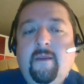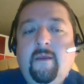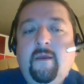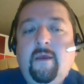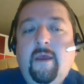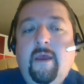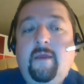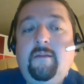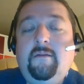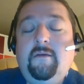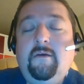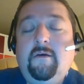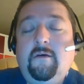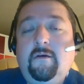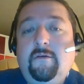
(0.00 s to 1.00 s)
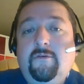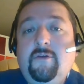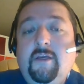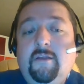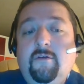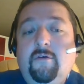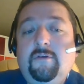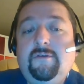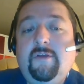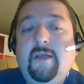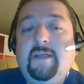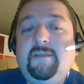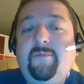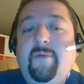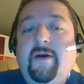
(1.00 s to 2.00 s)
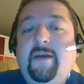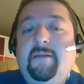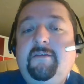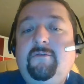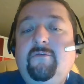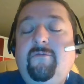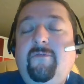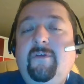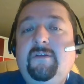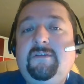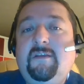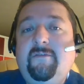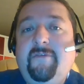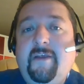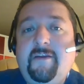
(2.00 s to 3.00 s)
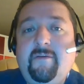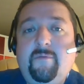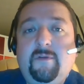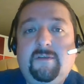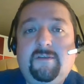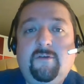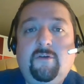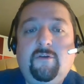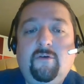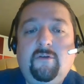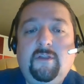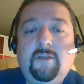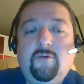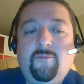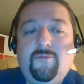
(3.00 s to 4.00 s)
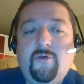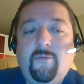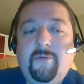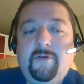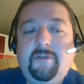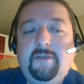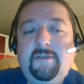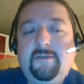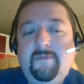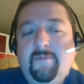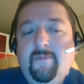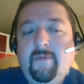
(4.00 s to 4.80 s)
And you can also xbind to fields and variables, not only to properties.